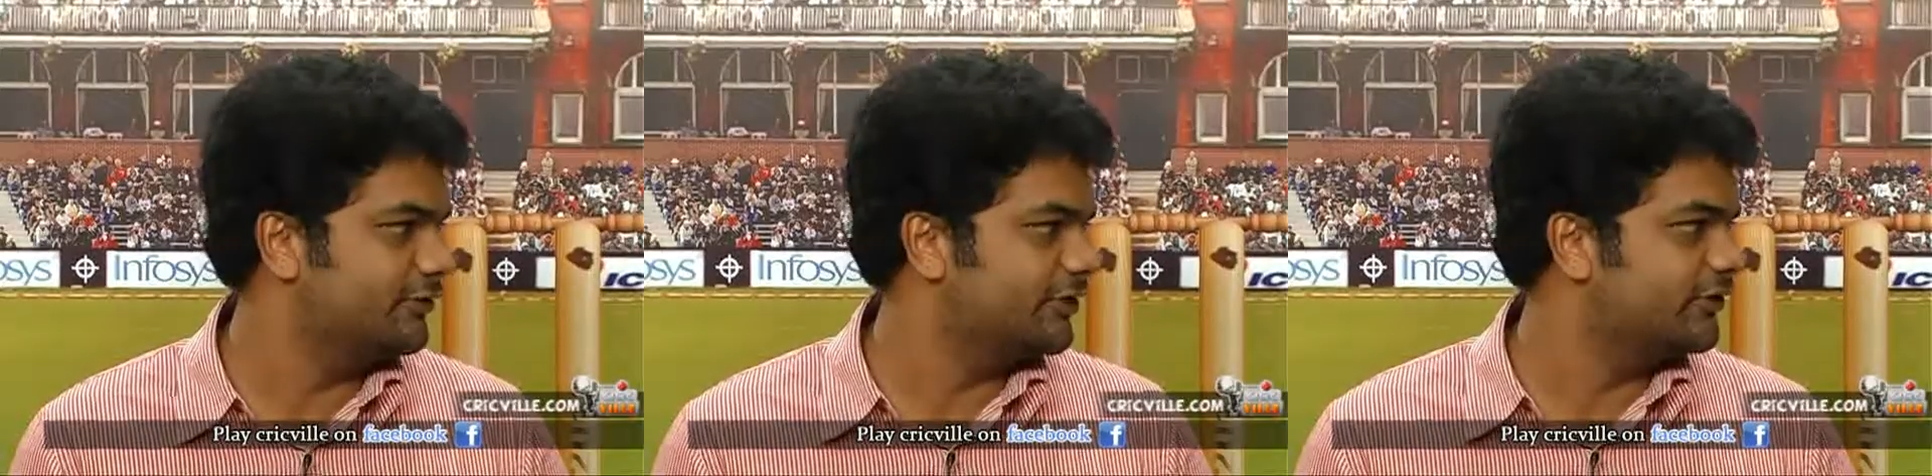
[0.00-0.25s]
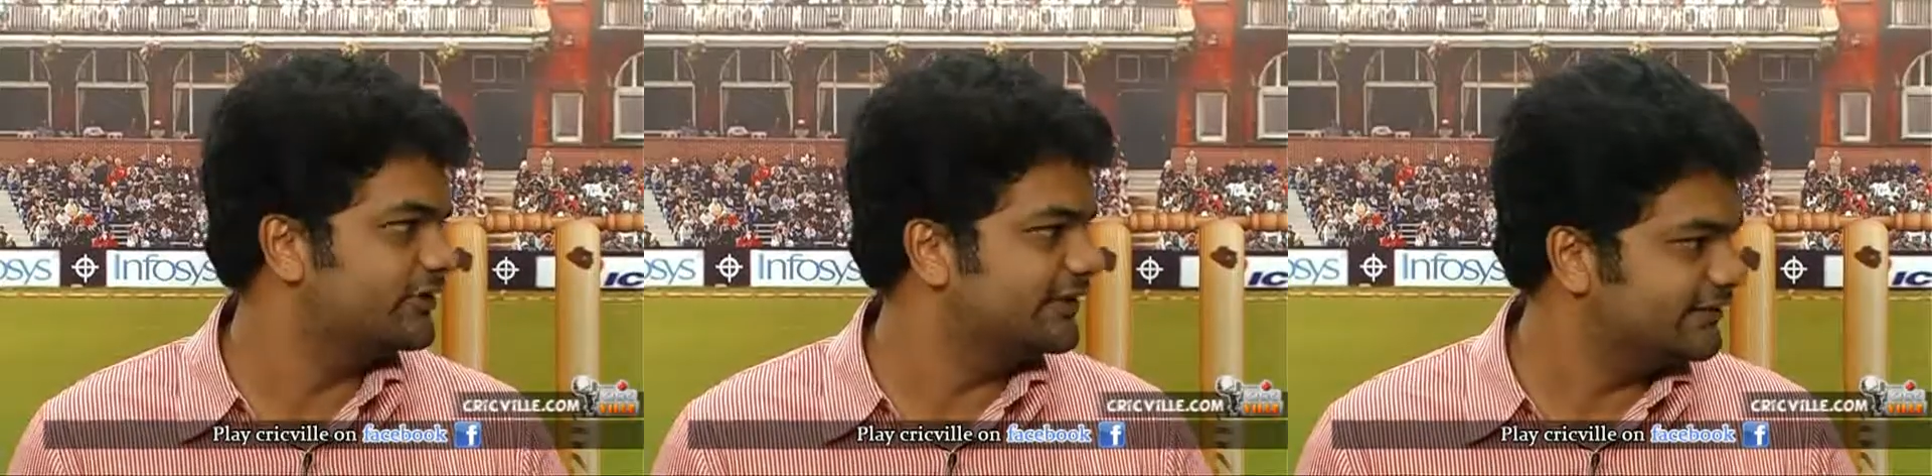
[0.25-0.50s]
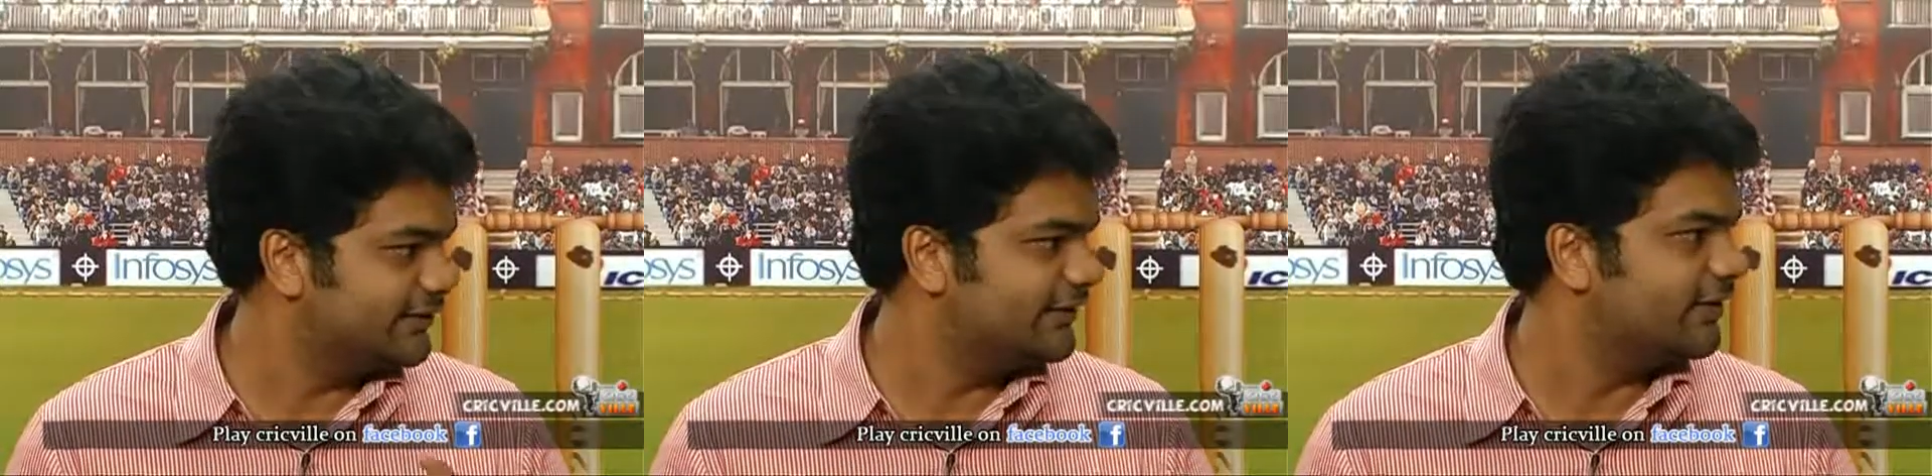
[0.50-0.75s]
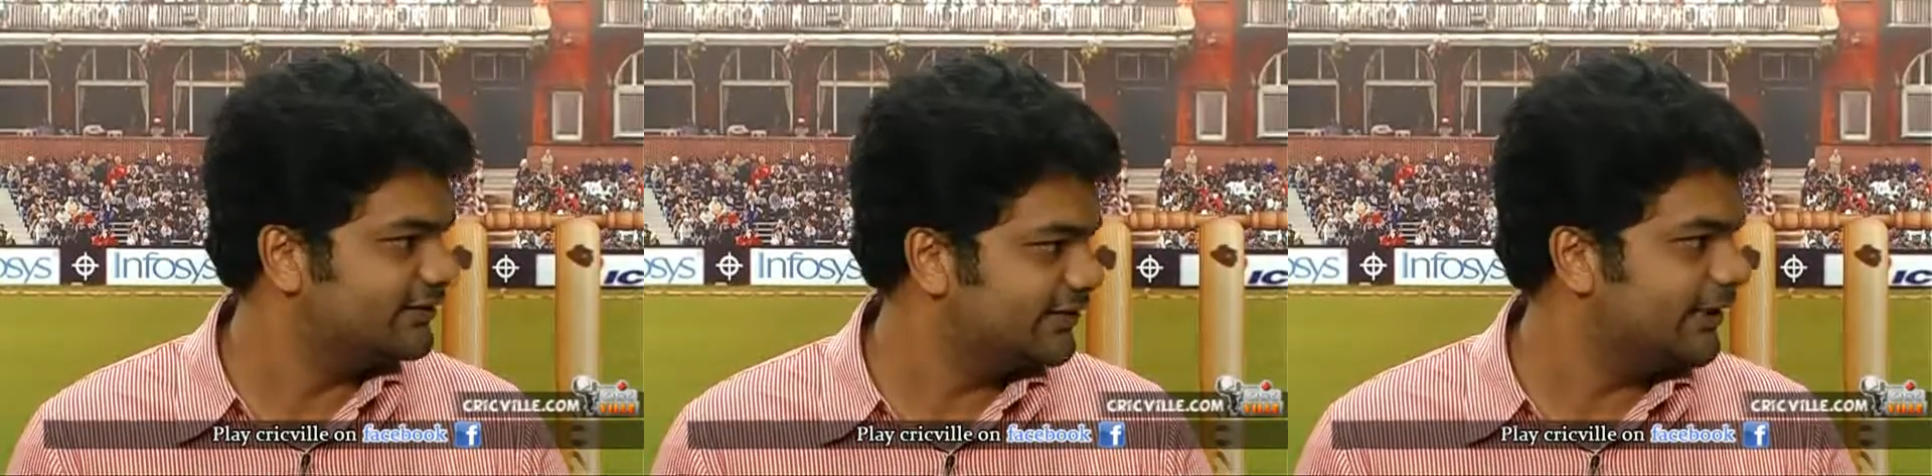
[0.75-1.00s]
Because he's a
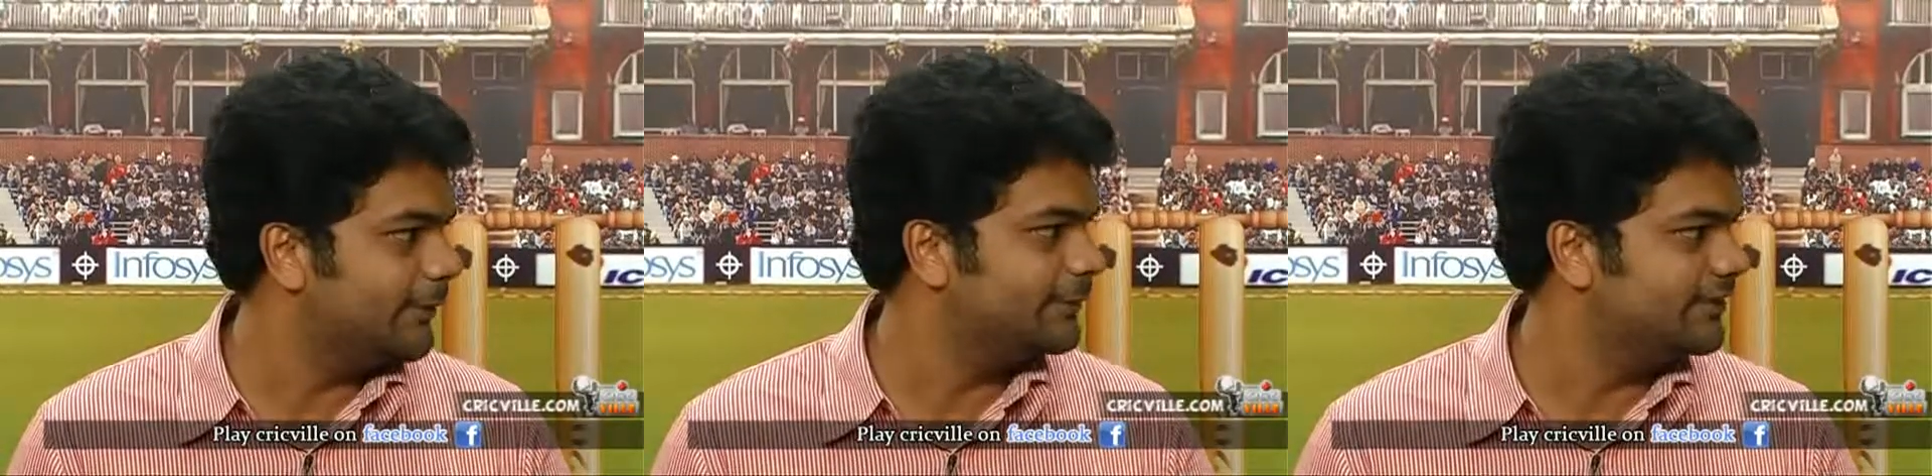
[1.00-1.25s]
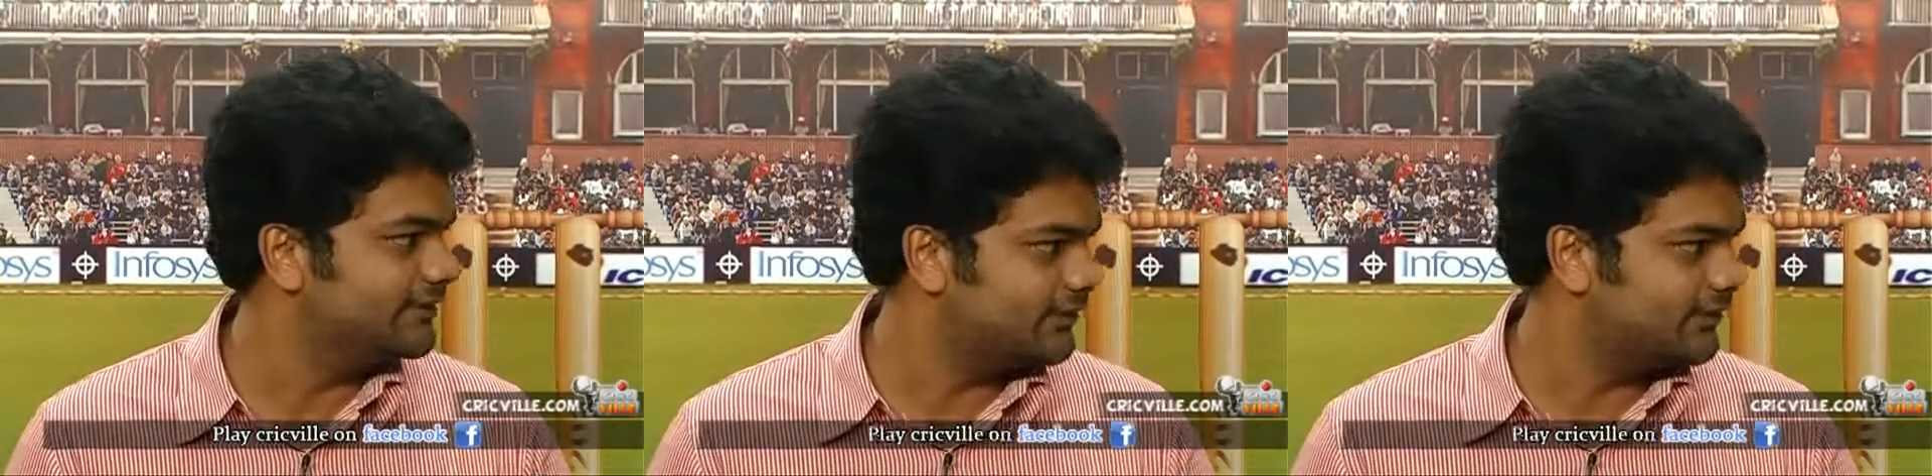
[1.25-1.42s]
young chap, he's